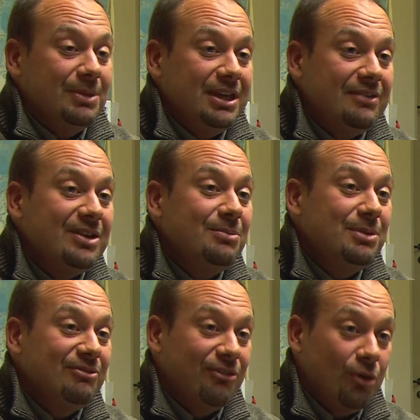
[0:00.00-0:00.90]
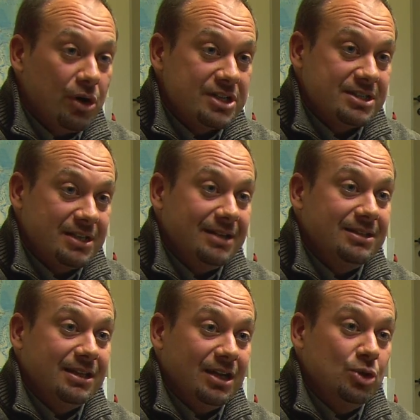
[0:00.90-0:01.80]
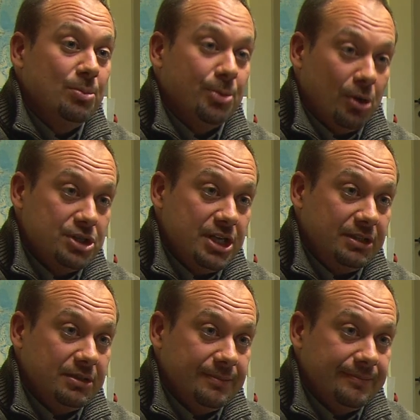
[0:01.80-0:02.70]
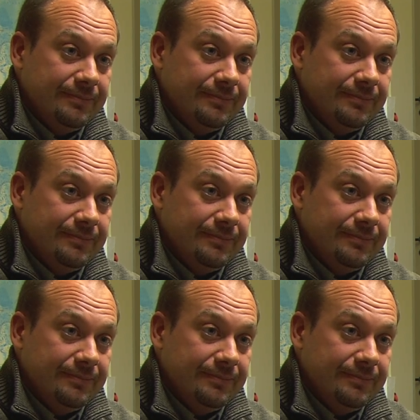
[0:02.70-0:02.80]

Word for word: even before starting a new project,